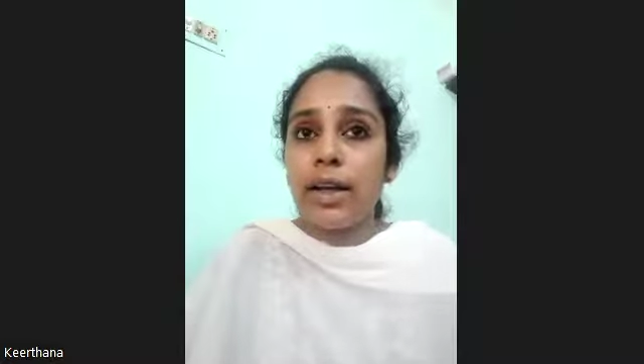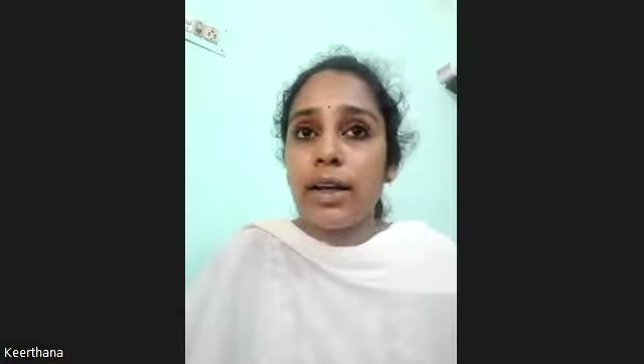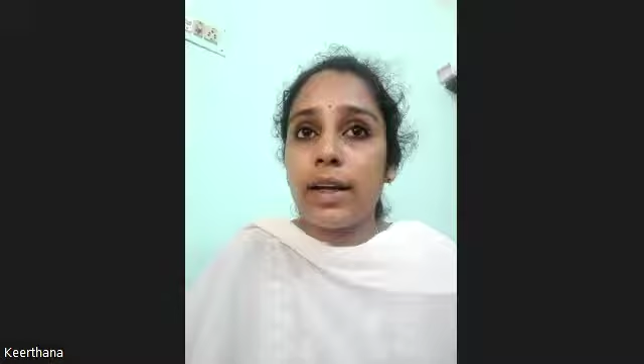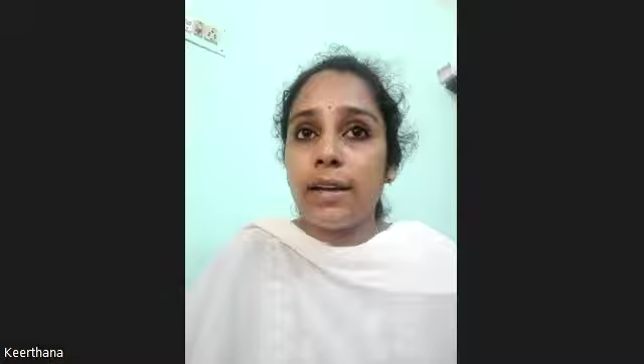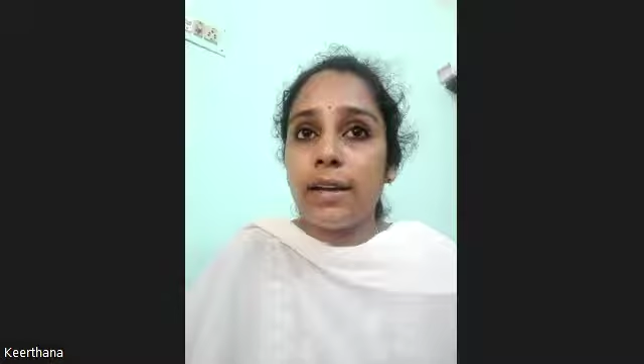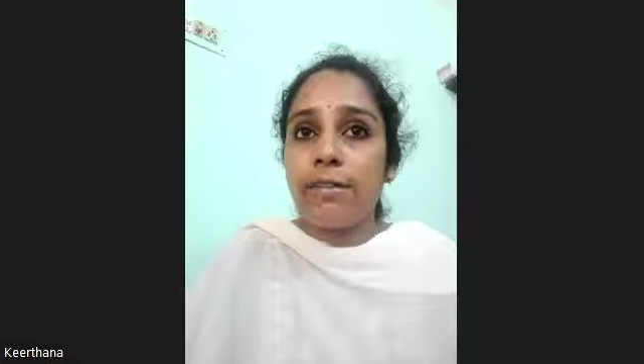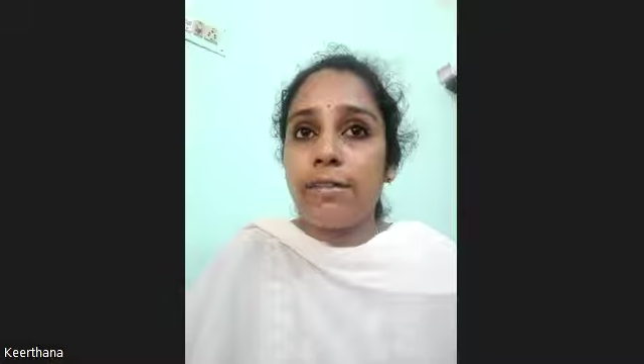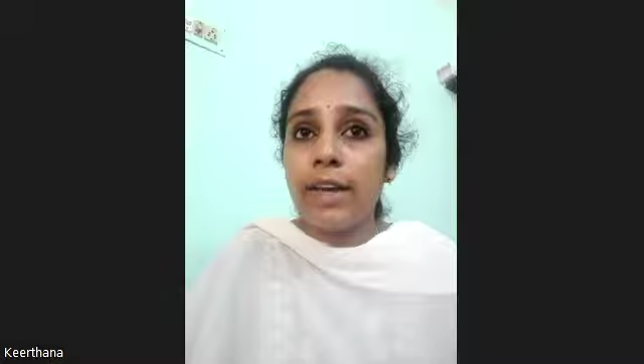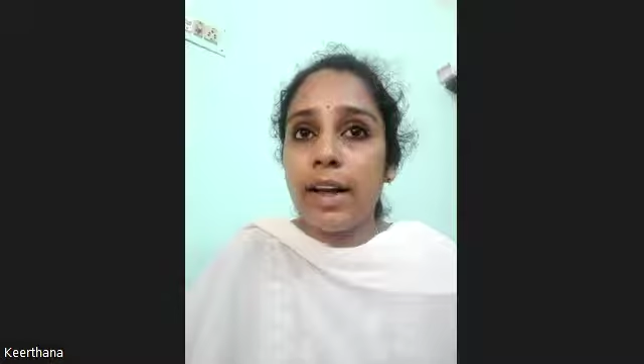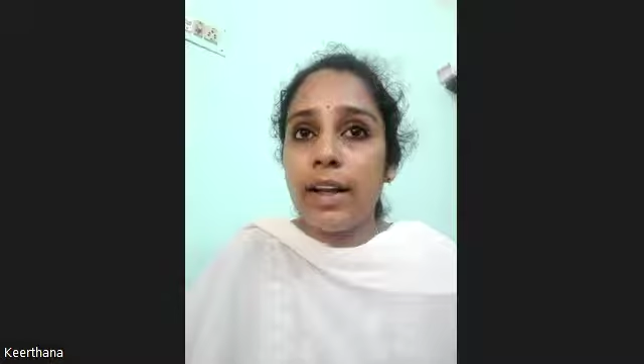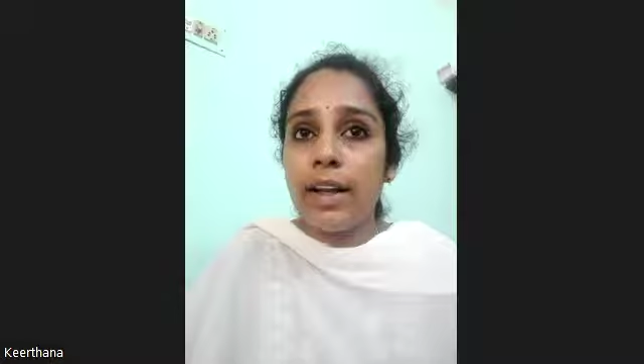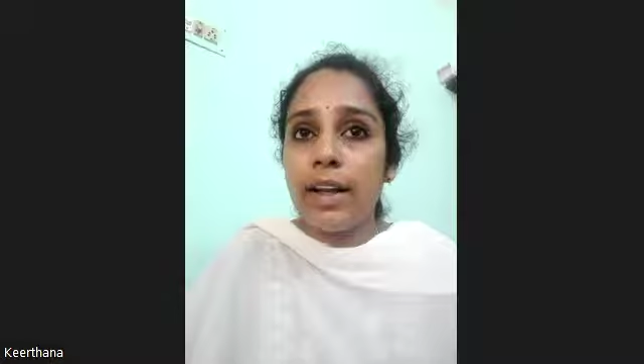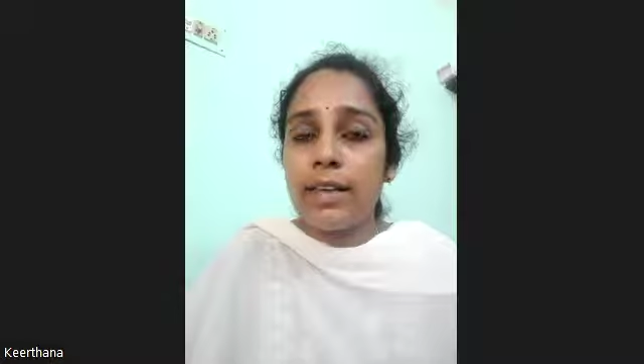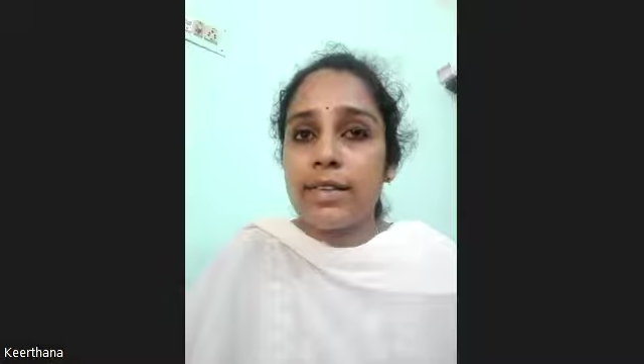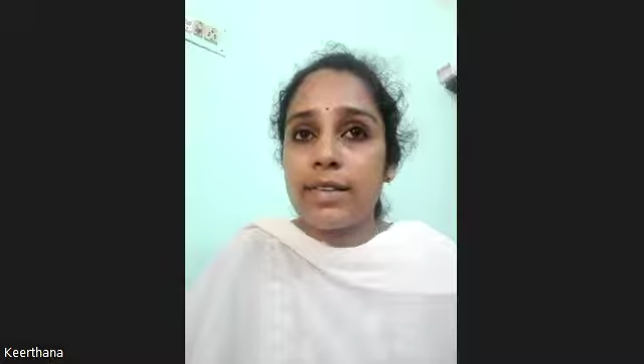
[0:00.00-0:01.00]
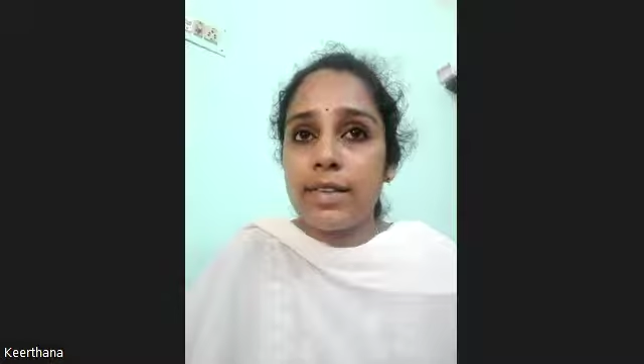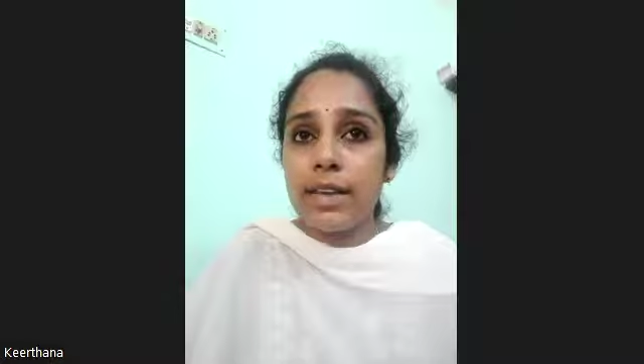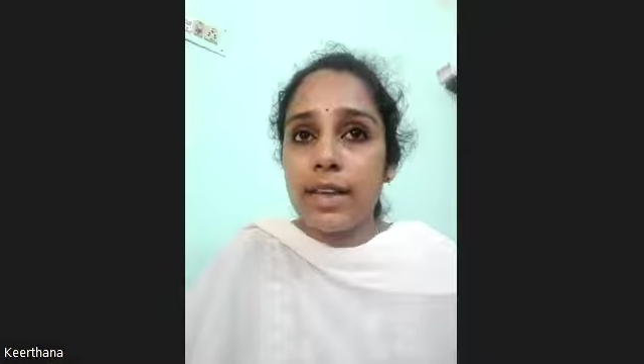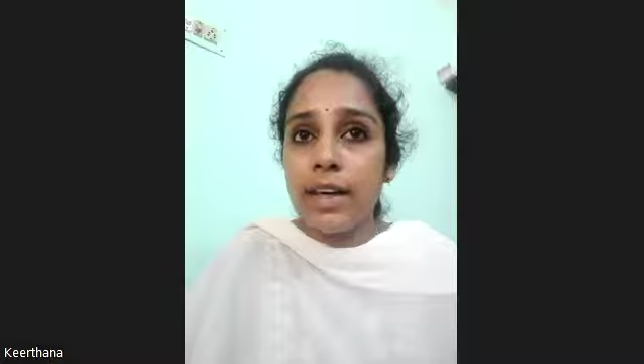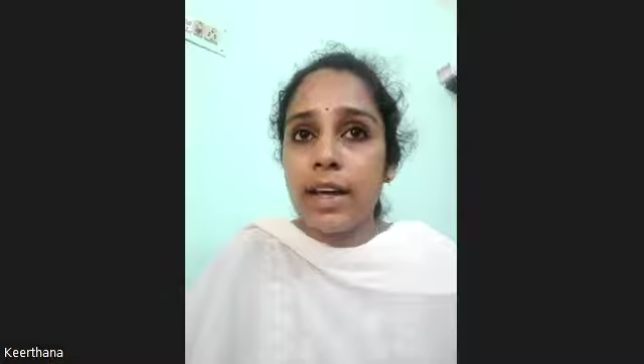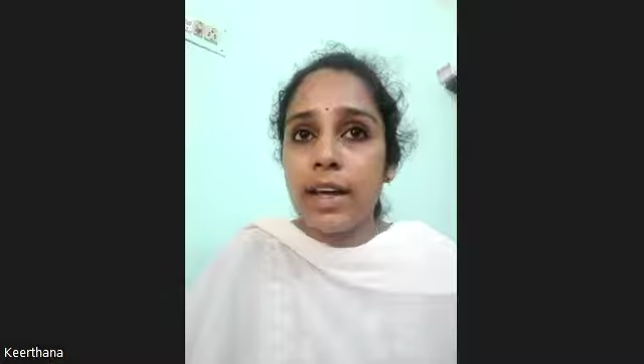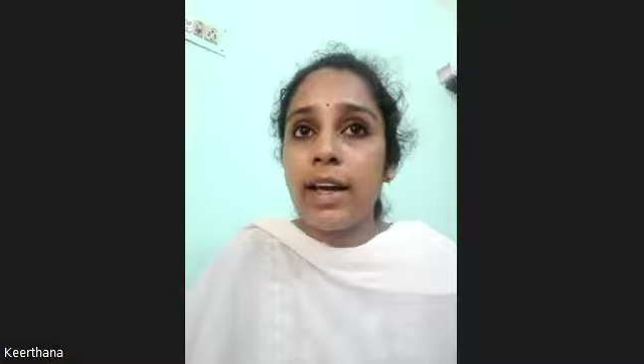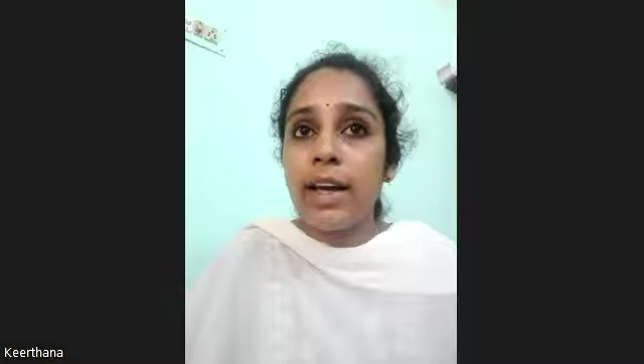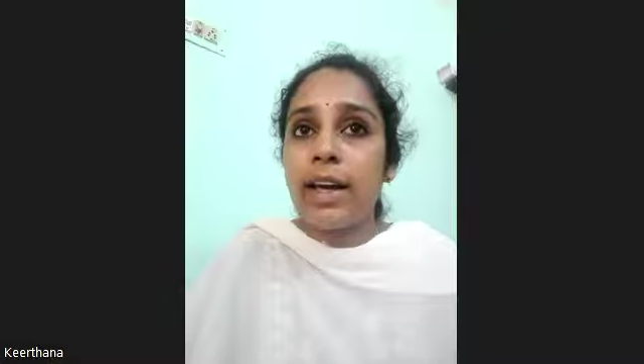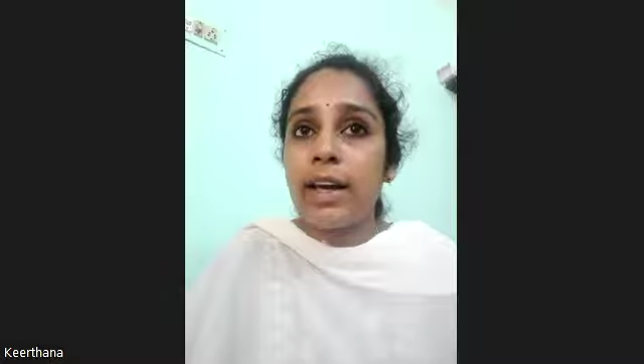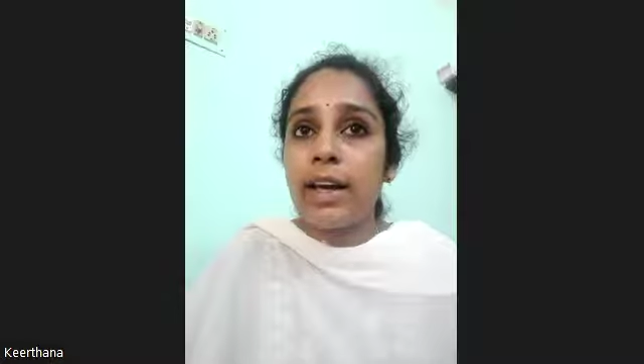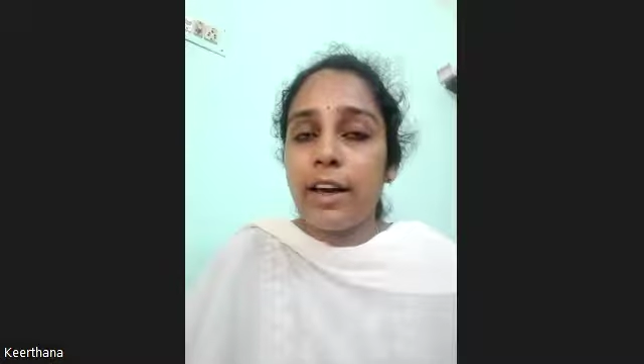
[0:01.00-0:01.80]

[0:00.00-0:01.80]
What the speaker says: FL, SCA.